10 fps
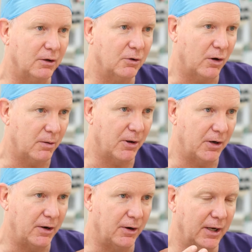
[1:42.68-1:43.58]
collarbone
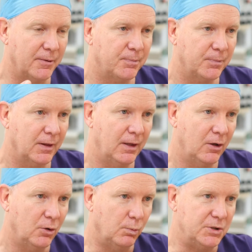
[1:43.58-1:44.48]
area,
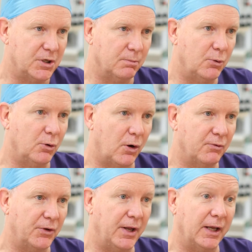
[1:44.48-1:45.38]
which can pull
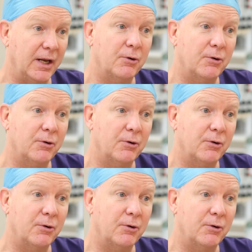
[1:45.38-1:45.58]
off the neck, and it